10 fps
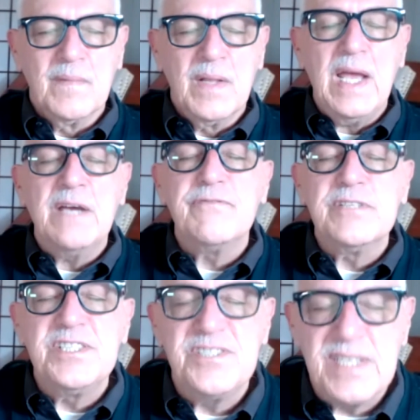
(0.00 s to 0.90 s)
Every
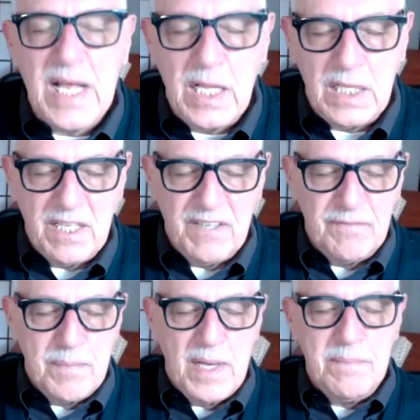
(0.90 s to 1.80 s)
cell of
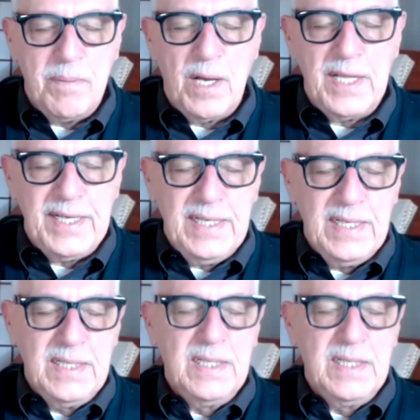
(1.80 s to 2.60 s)
my body